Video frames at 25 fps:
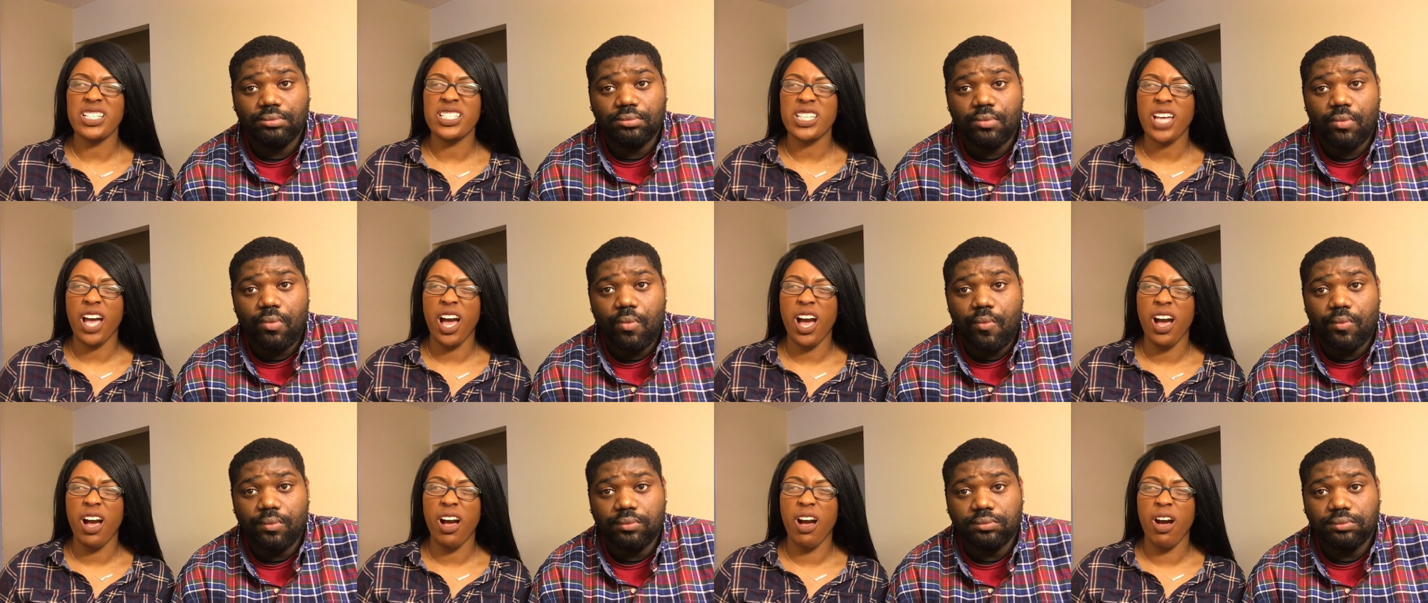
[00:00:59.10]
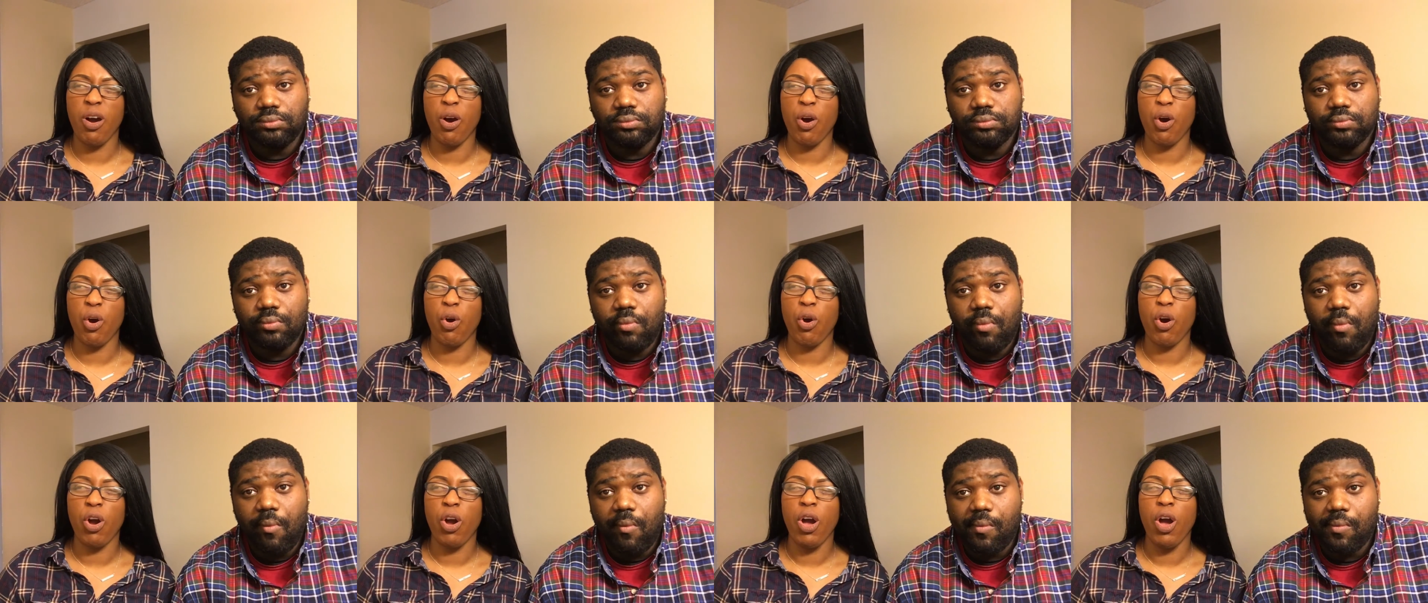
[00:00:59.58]
Speaker 1: it's
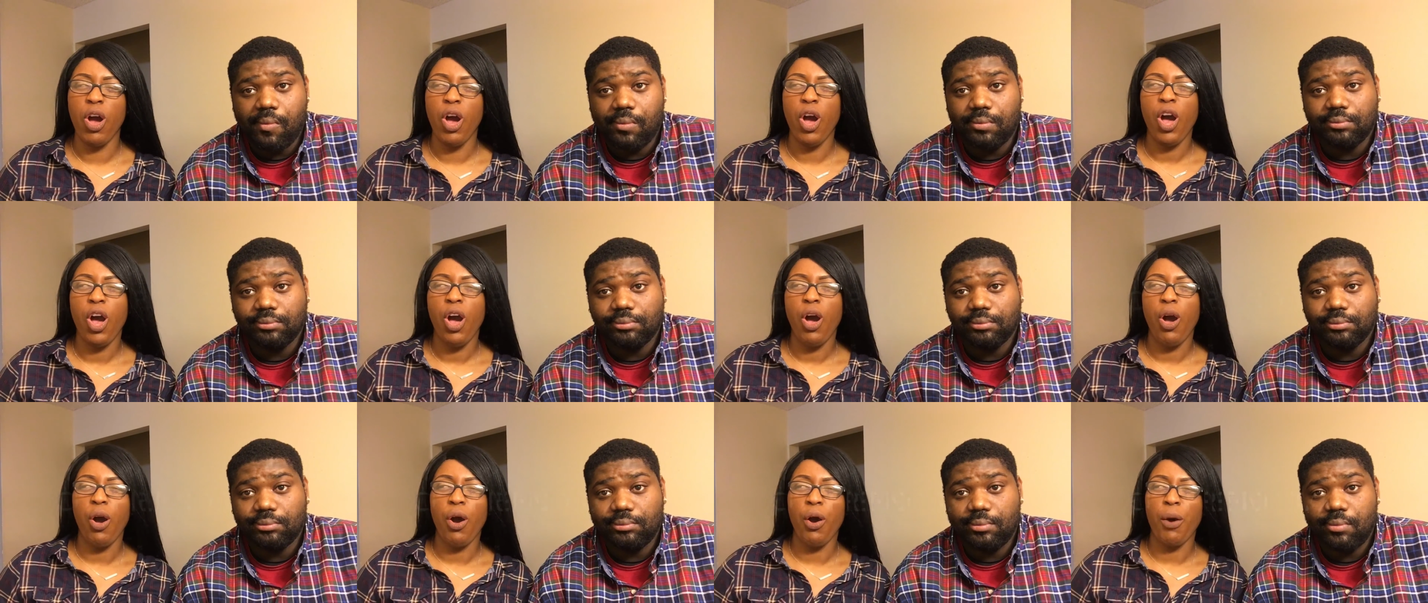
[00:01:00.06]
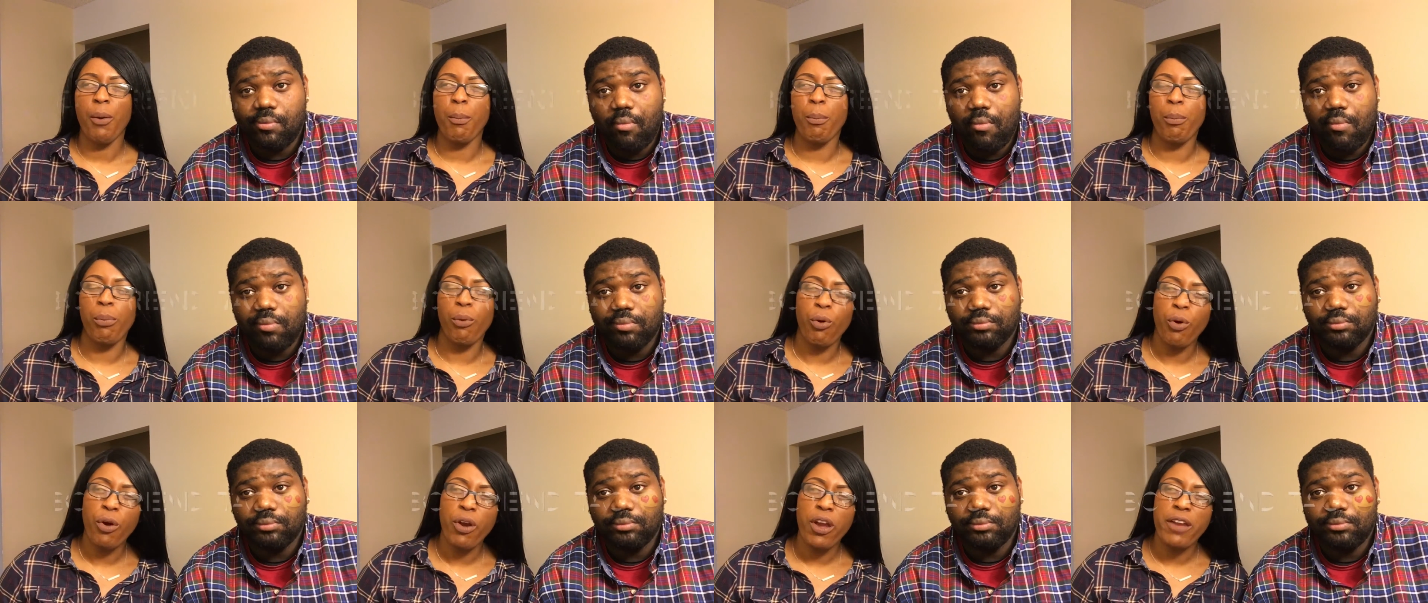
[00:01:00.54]
called a
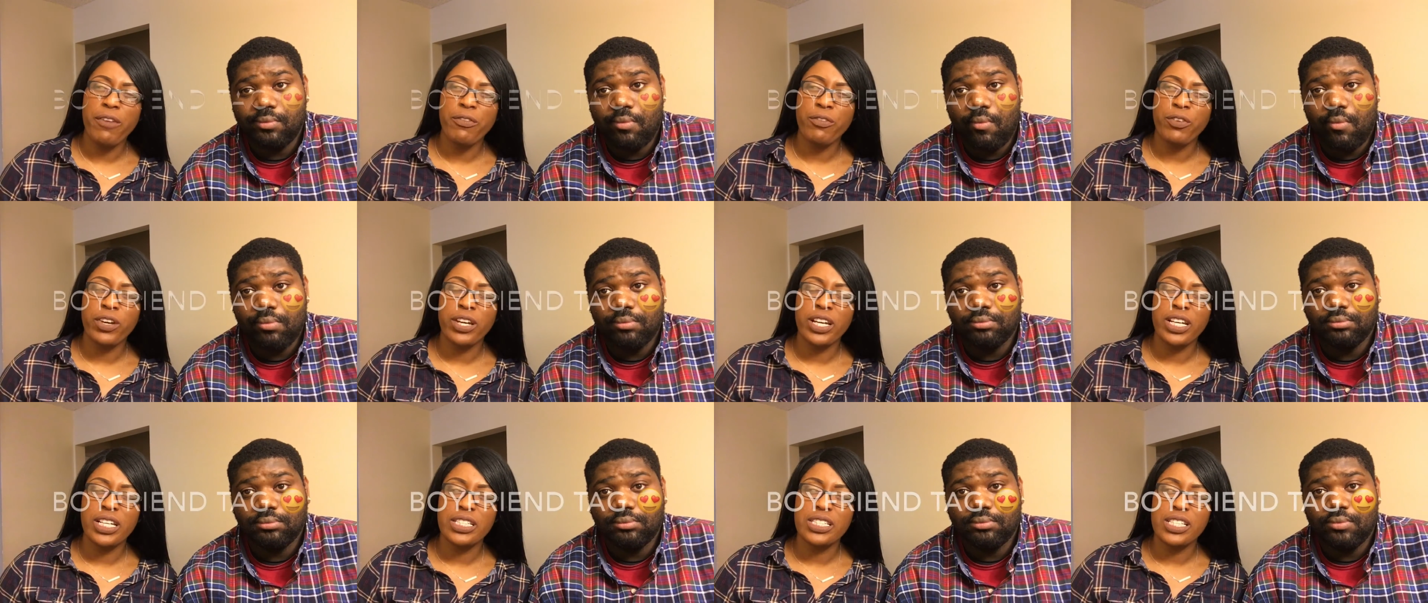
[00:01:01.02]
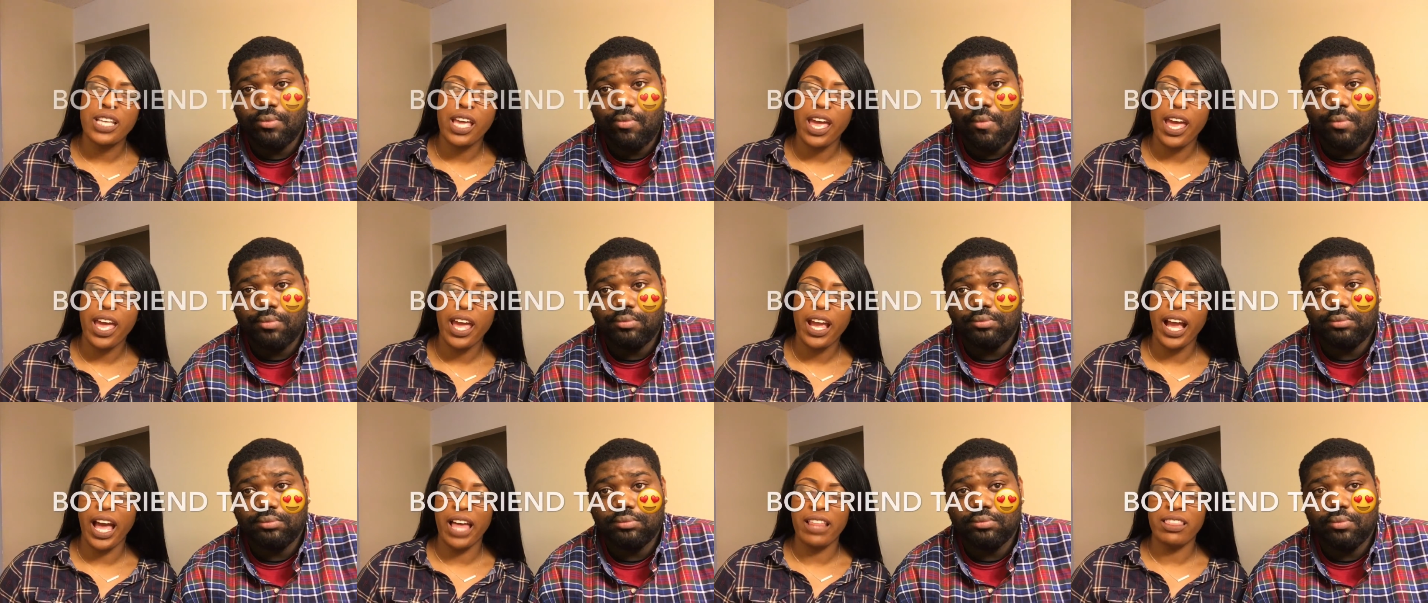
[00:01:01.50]
boyfriend
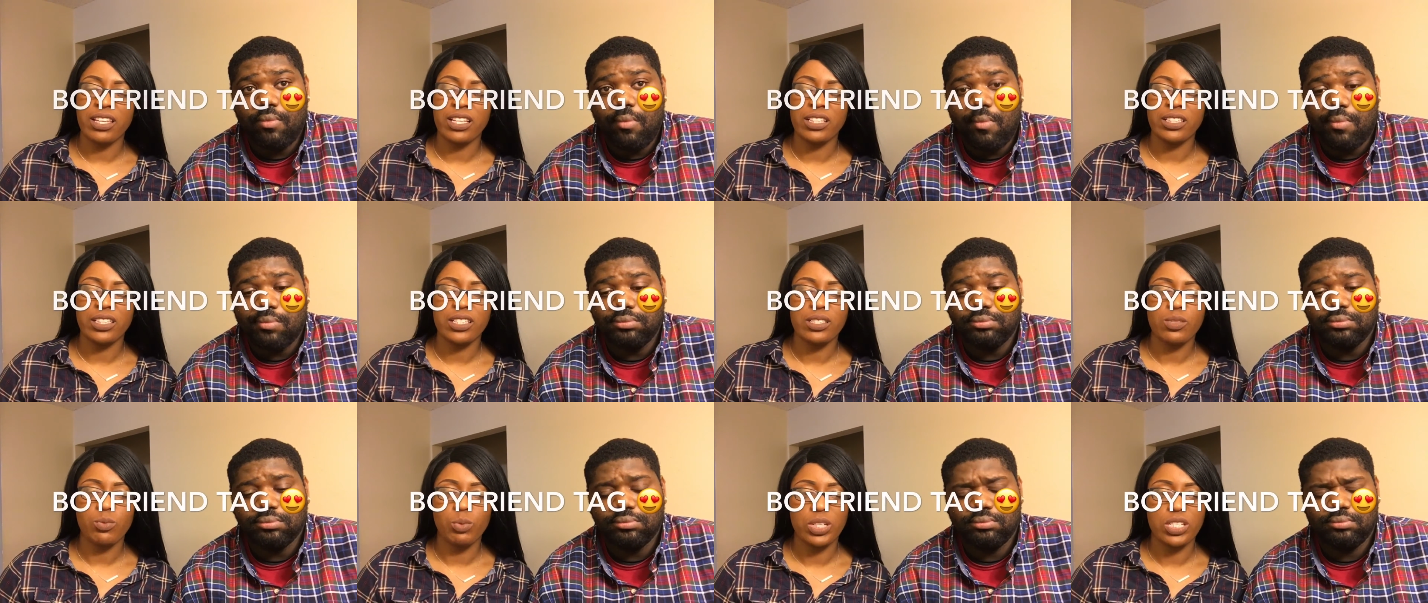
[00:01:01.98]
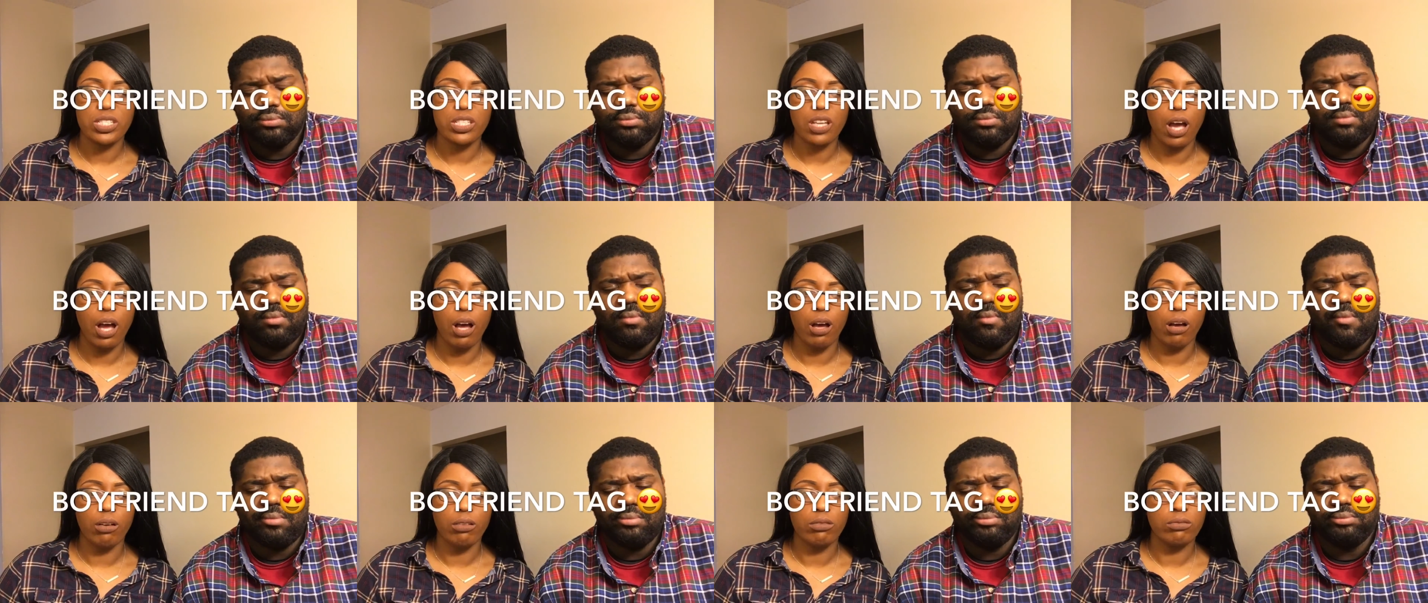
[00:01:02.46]
tag. I think that's what it's
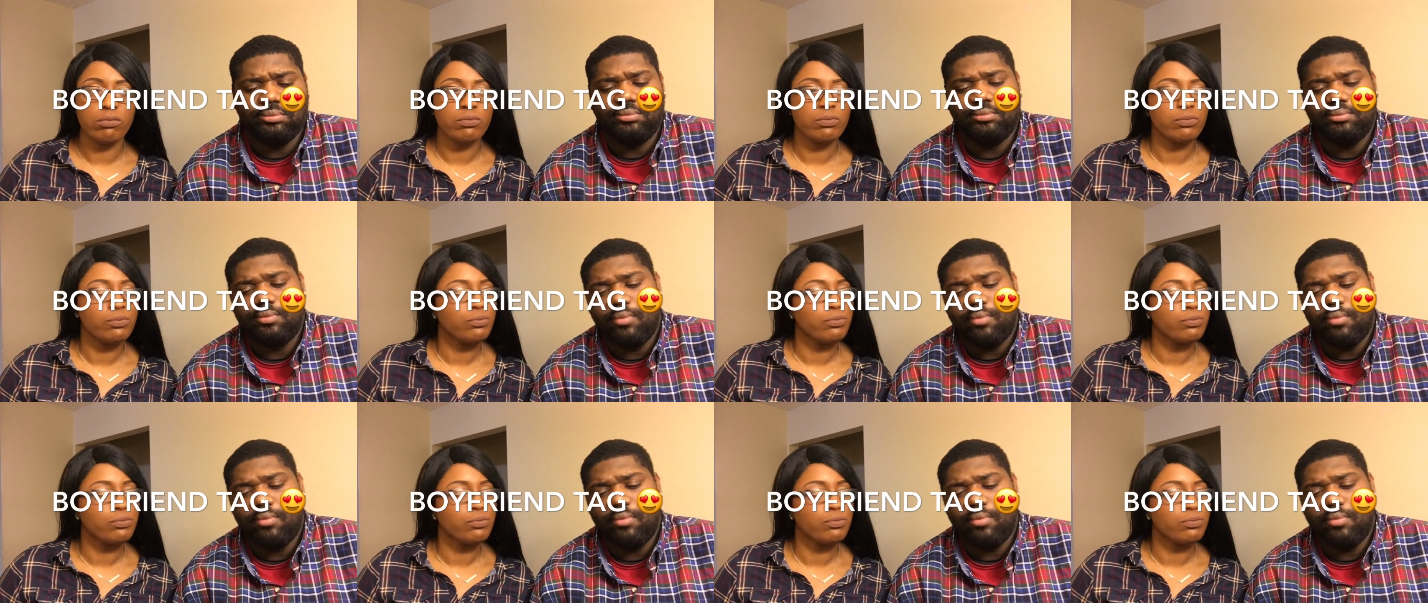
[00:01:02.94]
called.